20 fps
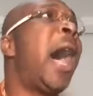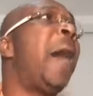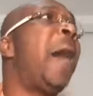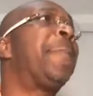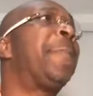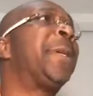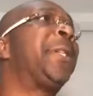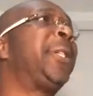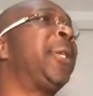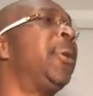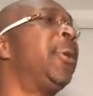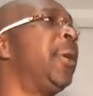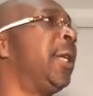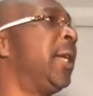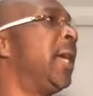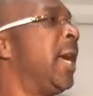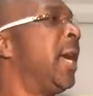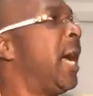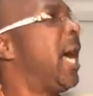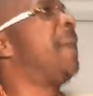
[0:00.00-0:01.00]
Opportunity.
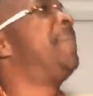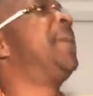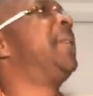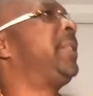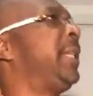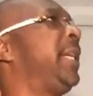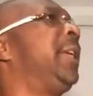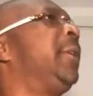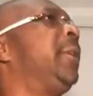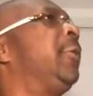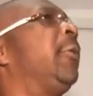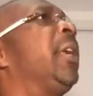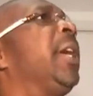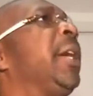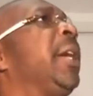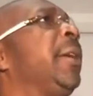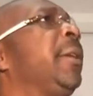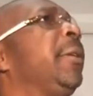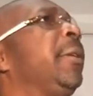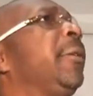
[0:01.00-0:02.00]
I've been saying green,